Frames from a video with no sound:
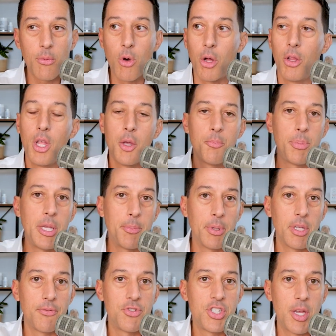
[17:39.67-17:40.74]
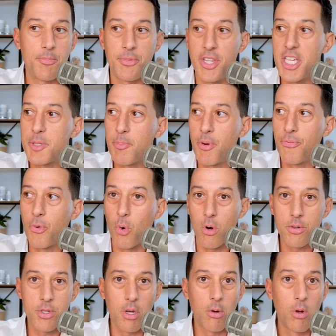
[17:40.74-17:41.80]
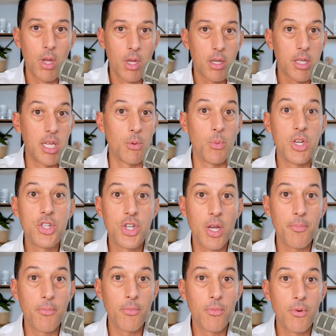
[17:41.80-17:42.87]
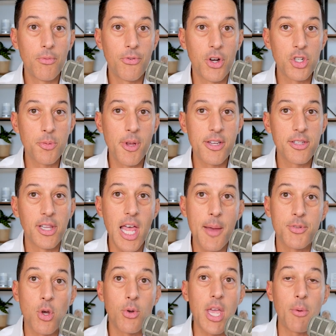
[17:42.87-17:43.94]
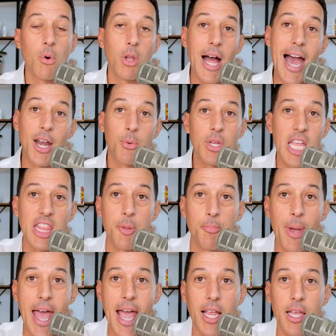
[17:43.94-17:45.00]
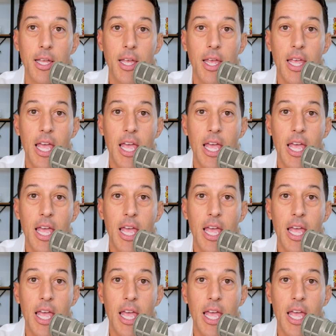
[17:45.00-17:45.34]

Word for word: Well, people have shipped this before, so can we ship functional medicine labs? Okay, well, how do we get them back?